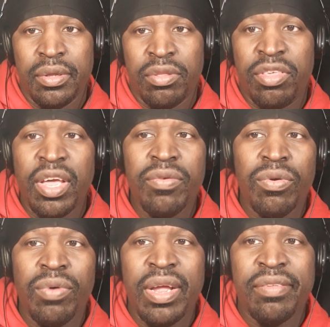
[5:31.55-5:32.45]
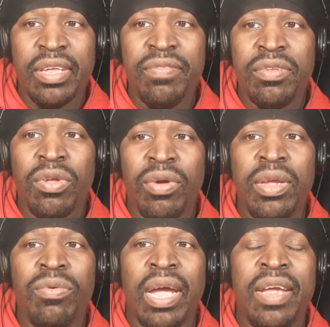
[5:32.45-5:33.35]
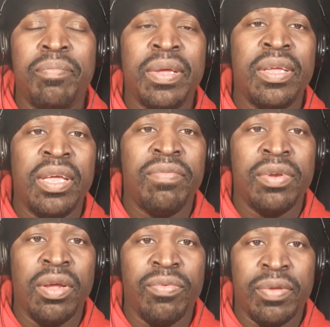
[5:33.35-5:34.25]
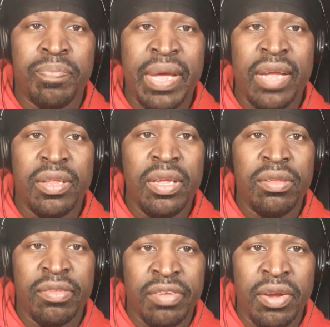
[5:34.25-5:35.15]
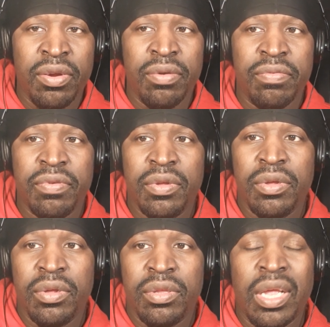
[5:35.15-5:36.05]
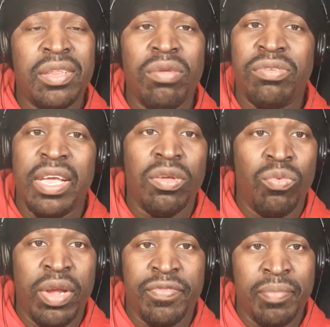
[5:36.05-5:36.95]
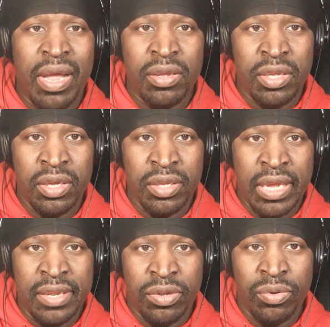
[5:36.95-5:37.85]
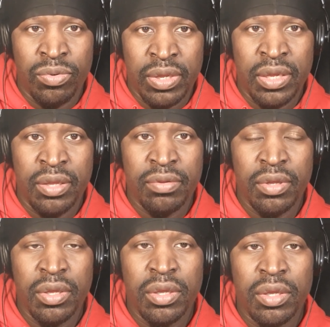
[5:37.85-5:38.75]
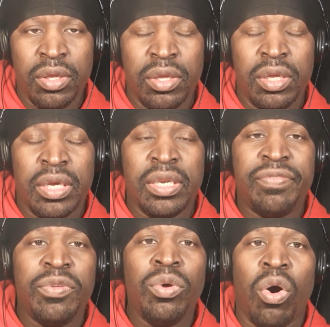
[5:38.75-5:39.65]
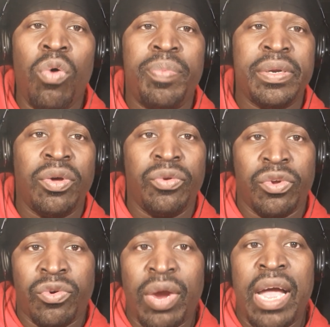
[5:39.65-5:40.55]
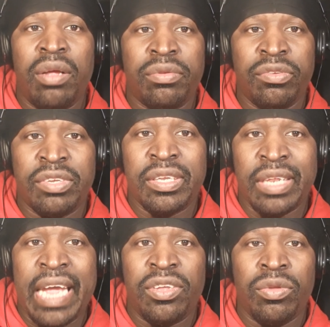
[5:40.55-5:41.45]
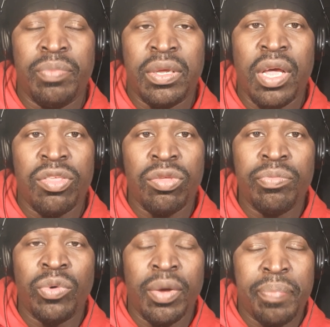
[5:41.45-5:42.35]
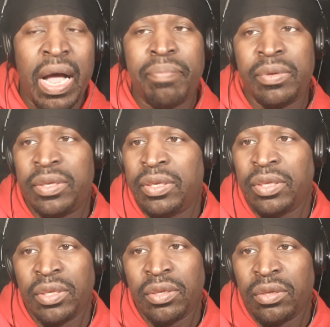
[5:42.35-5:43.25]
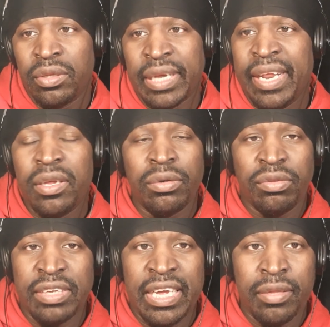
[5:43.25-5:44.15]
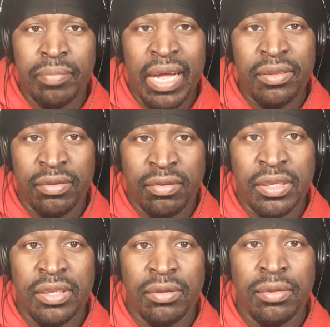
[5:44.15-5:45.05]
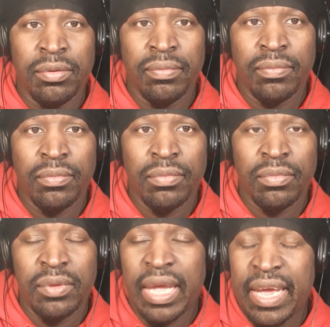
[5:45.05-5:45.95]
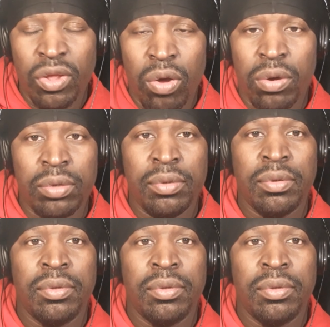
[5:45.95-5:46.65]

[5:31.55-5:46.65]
Jerry West, even though he ain't been given the respect he deserves, that don't take away from how good that dude is. And if you hoping on a crowd to just like you because you're more popular, that ain't going to change my decision at all.